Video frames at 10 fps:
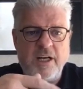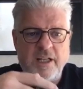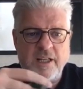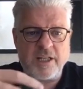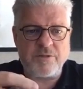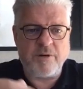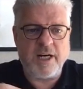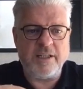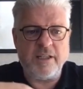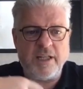And that's
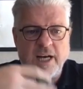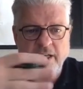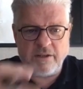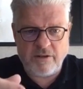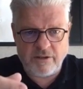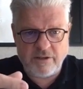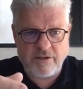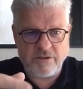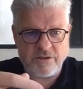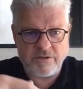why the dialogue
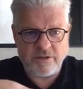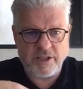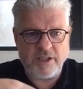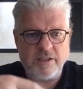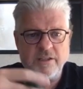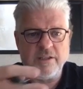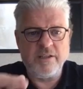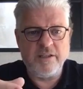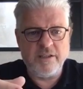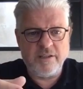concerning
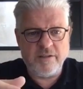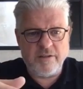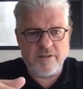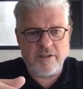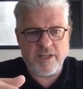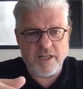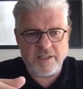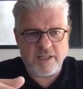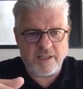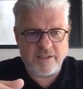
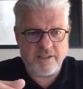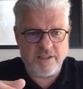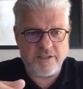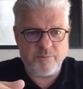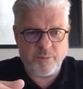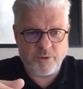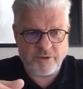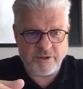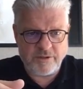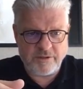data is
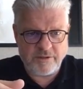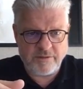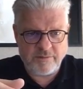important.